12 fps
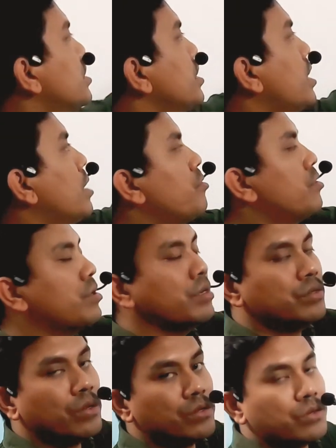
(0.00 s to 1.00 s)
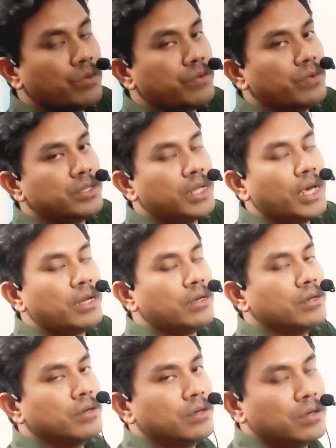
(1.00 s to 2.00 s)
and hypotenuse also. What was
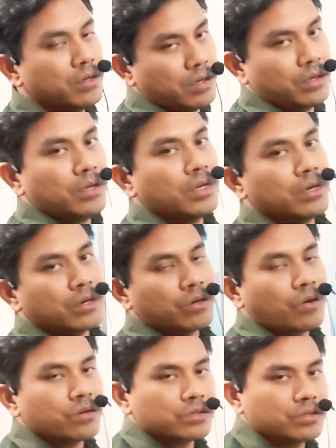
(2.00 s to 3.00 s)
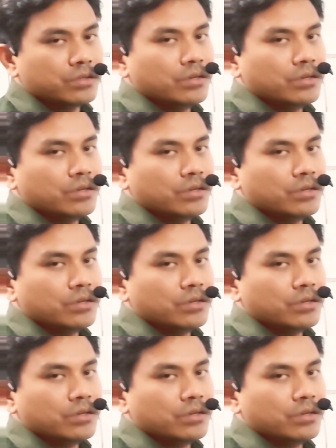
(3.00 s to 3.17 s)
that? Cos.